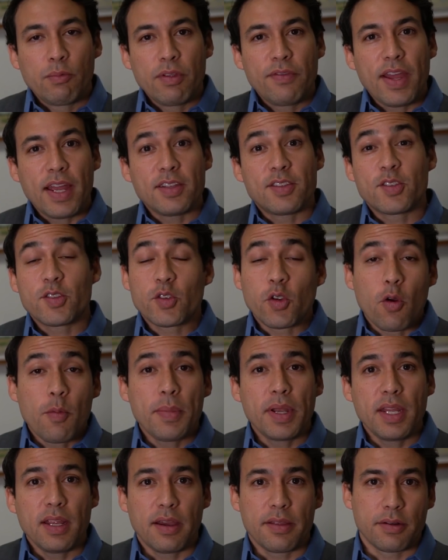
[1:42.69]
We've had so
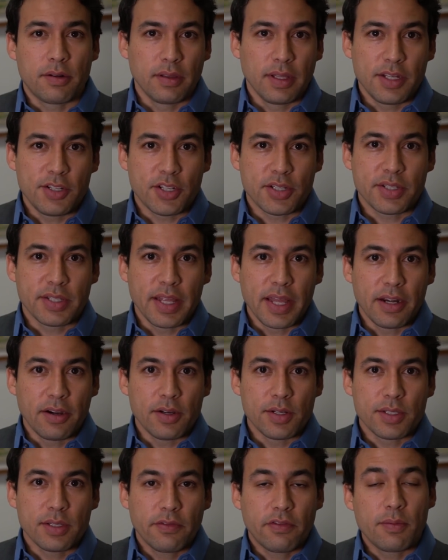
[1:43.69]
many other
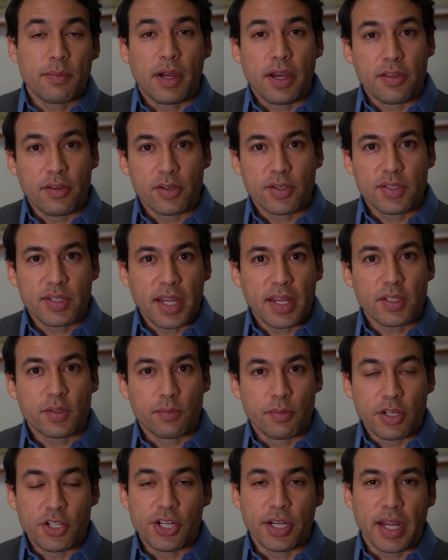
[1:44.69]
legislators from other
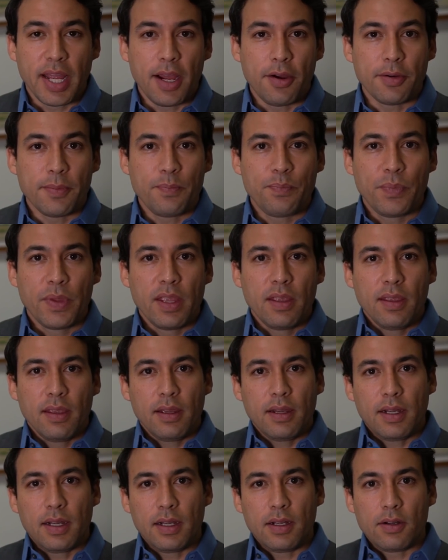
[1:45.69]
states reaching out
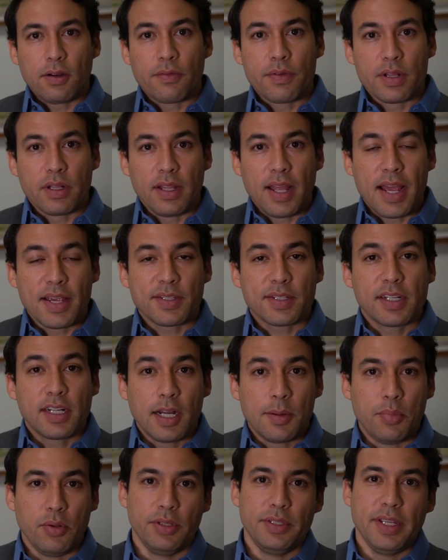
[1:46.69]
over the last
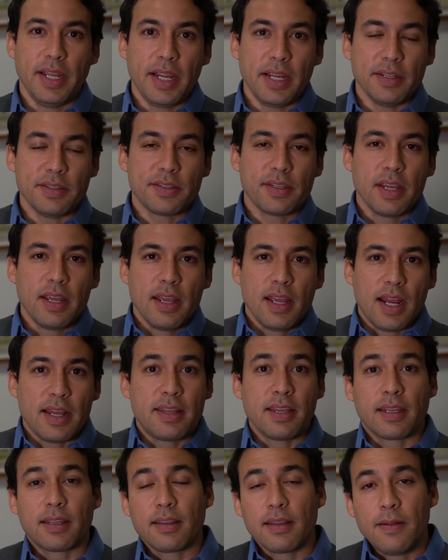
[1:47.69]
couple days. I
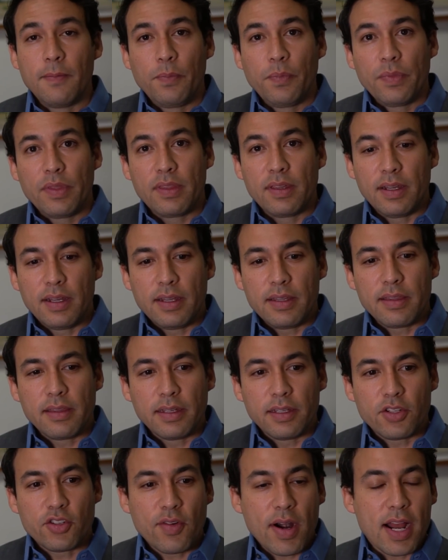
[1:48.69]
think
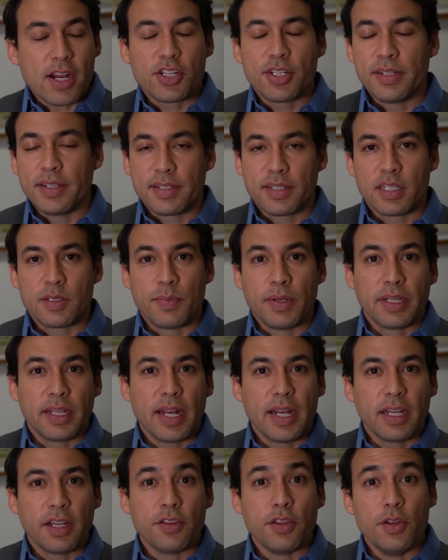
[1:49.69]
the traction this has been
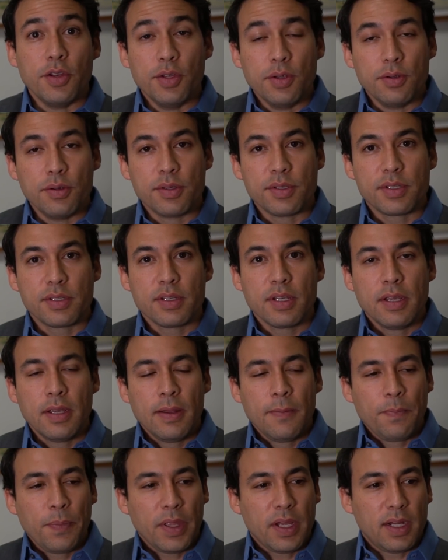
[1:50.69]
getting in the news
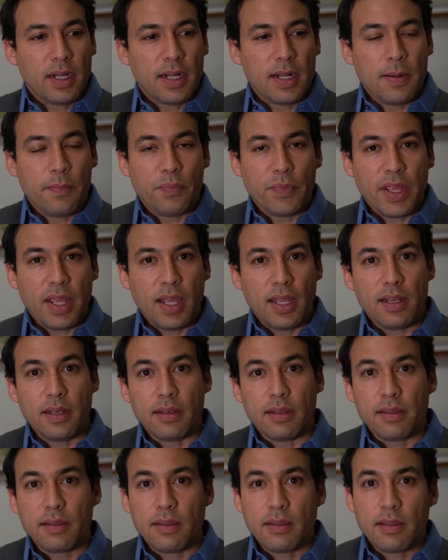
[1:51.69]

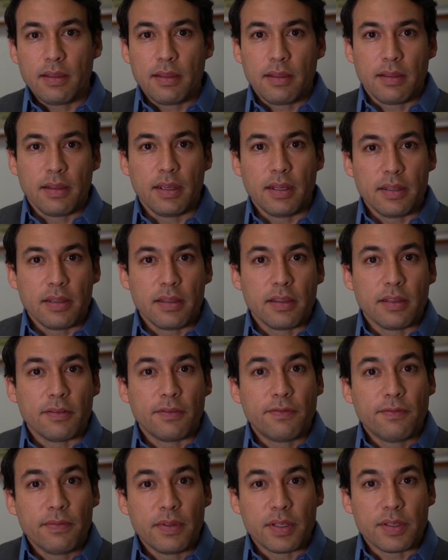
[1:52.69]
and the
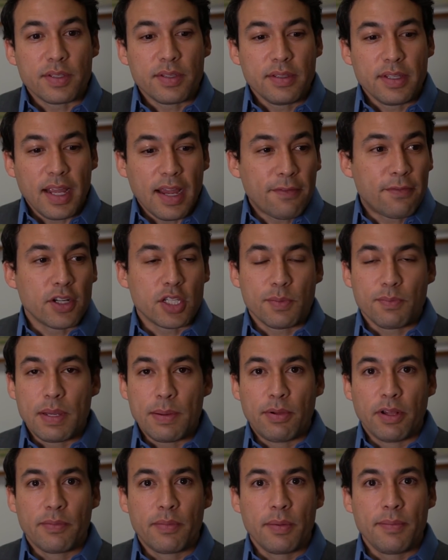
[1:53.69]
efforts
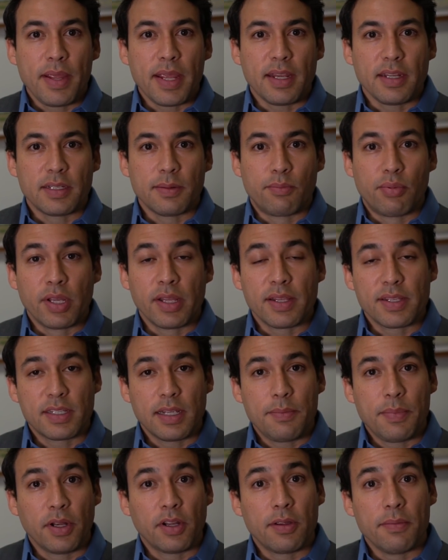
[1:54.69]
people have been making to bring this
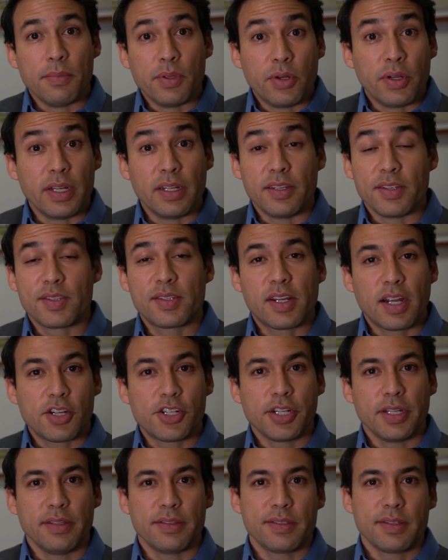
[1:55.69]
up in community
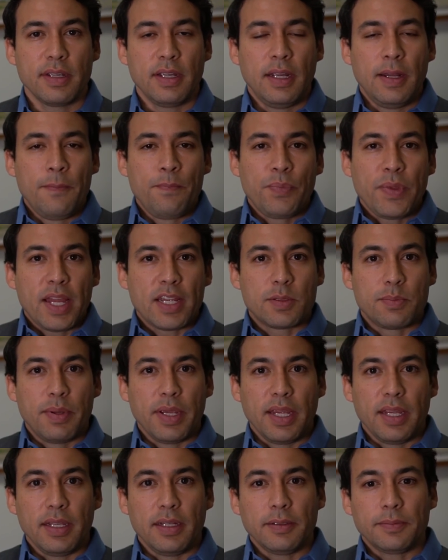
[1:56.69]
discussions has
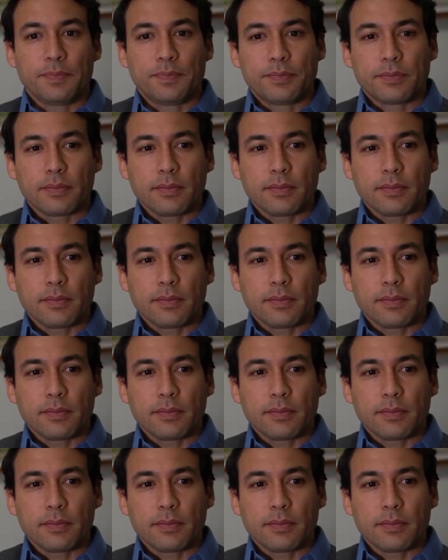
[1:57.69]
been